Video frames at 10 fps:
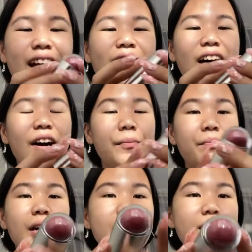Um,
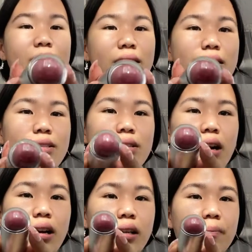but it's like this
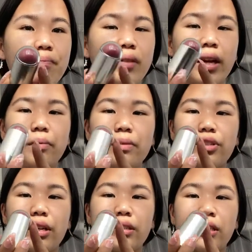dark, like
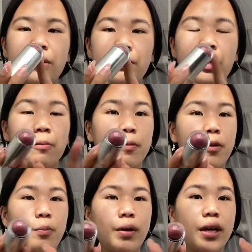magenta,
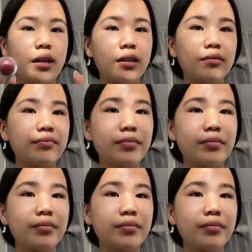purple, pink